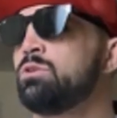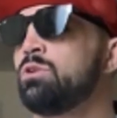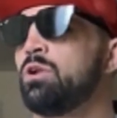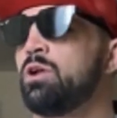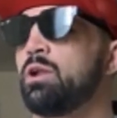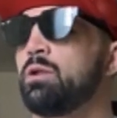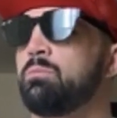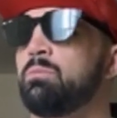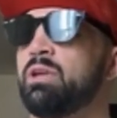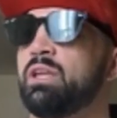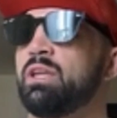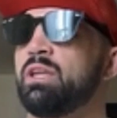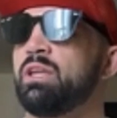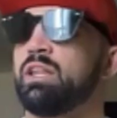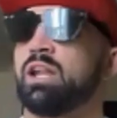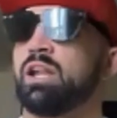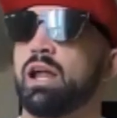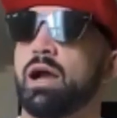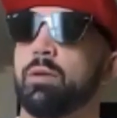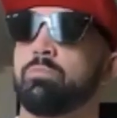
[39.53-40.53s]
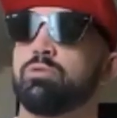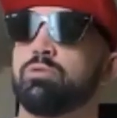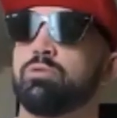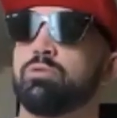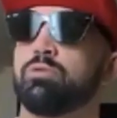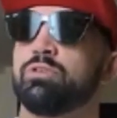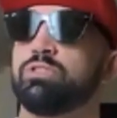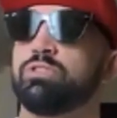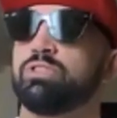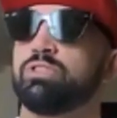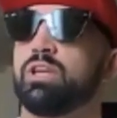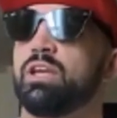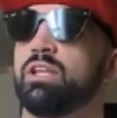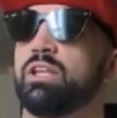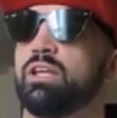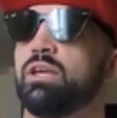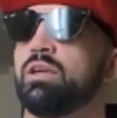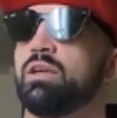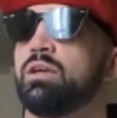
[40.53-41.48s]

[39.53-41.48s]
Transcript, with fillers: You know what I mean? And I appreciate it